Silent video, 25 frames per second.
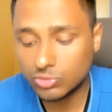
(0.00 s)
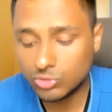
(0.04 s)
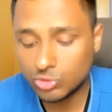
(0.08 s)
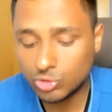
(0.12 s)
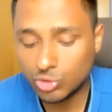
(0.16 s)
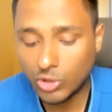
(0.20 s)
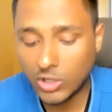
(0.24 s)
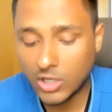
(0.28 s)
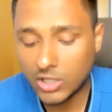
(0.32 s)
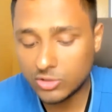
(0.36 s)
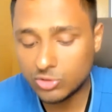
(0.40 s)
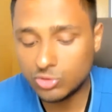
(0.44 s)

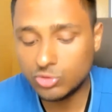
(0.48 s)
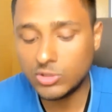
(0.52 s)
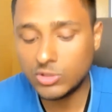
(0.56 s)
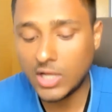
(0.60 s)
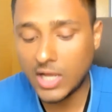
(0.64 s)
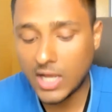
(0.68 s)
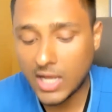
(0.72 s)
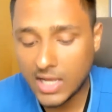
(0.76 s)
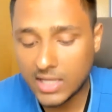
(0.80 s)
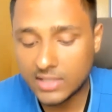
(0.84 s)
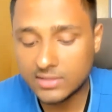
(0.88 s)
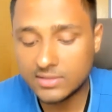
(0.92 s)
So Arjuna
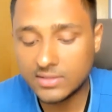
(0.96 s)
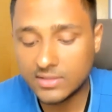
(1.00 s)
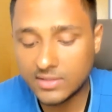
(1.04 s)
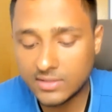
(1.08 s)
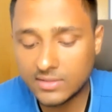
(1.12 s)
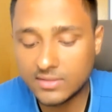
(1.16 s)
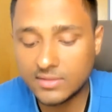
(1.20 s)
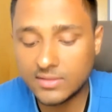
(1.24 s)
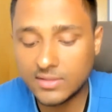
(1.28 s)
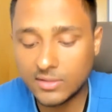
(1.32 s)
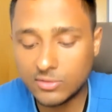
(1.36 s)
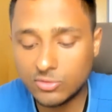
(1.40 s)
asks
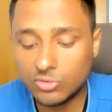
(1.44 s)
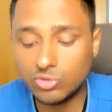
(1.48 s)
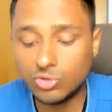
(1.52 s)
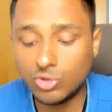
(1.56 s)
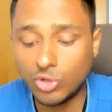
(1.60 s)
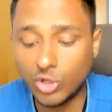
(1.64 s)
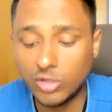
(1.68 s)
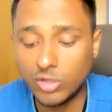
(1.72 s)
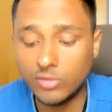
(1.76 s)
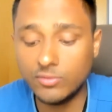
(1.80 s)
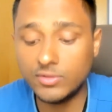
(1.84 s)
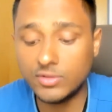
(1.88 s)
Krishna to
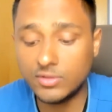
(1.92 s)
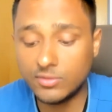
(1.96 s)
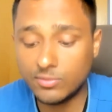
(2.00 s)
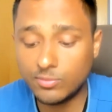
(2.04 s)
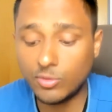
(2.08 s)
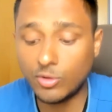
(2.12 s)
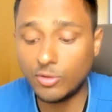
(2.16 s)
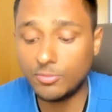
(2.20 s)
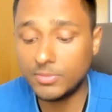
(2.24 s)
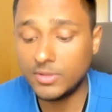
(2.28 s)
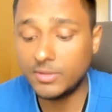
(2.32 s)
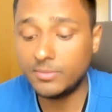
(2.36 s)
solve his
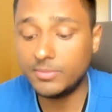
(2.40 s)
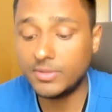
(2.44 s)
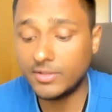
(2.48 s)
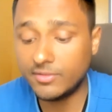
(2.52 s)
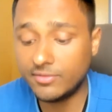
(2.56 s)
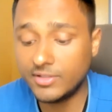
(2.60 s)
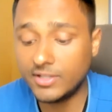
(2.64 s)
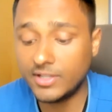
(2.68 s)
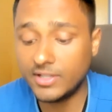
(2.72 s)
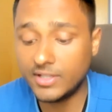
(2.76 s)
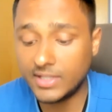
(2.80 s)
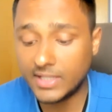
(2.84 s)
problem
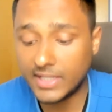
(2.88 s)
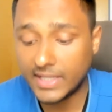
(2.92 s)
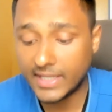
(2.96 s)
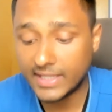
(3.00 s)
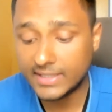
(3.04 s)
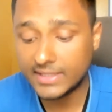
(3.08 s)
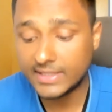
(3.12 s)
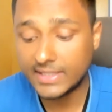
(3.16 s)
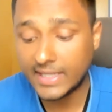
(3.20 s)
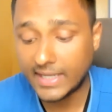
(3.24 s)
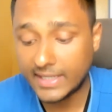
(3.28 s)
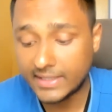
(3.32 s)
definitely,
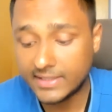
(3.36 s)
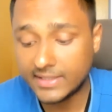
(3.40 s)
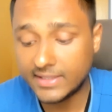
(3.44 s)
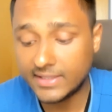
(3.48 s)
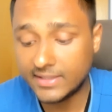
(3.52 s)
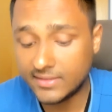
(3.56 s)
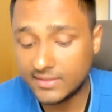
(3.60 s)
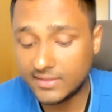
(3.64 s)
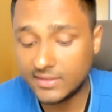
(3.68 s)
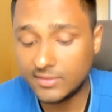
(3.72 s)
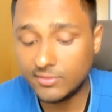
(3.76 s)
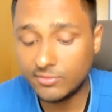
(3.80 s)
and that
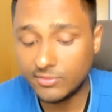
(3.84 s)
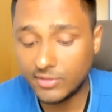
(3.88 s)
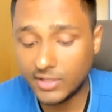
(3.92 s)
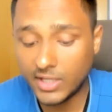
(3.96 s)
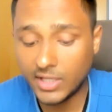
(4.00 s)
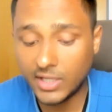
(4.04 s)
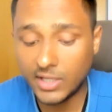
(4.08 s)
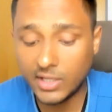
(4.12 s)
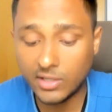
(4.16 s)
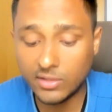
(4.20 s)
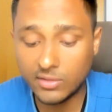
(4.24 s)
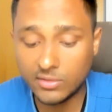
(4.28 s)
is the
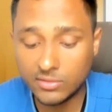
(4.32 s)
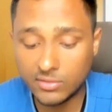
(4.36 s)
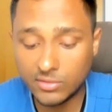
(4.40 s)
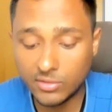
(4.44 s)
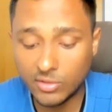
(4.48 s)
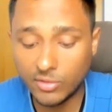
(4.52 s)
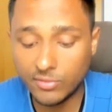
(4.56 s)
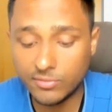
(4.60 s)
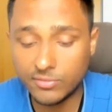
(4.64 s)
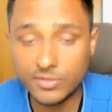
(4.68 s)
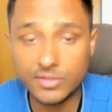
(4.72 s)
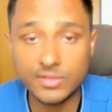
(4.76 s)
way
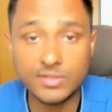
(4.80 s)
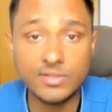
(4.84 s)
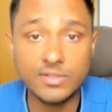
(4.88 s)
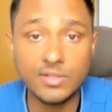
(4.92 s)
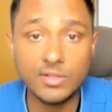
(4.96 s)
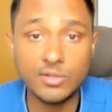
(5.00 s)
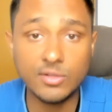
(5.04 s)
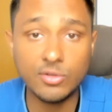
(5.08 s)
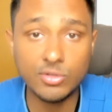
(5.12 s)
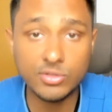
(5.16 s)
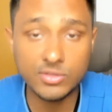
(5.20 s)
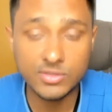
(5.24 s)
of
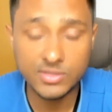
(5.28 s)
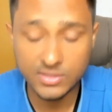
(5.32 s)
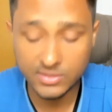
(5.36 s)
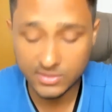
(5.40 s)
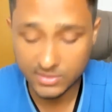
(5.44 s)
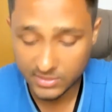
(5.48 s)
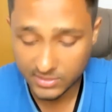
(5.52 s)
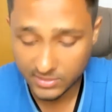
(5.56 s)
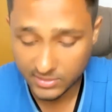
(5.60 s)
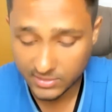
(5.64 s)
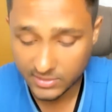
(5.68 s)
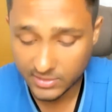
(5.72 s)
Krishna
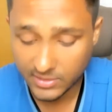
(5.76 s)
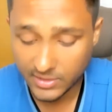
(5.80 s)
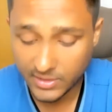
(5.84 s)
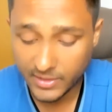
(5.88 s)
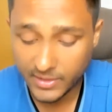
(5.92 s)
consciousness.